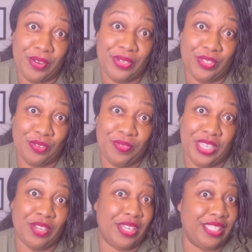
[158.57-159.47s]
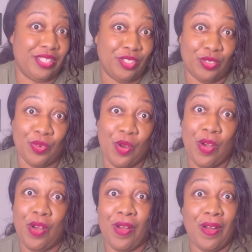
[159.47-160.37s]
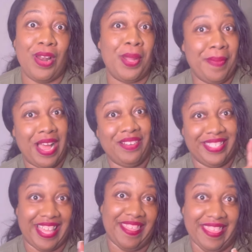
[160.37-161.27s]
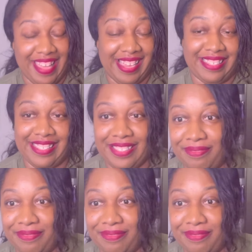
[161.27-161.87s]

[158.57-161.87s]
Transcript: go into a video that tells you all about that.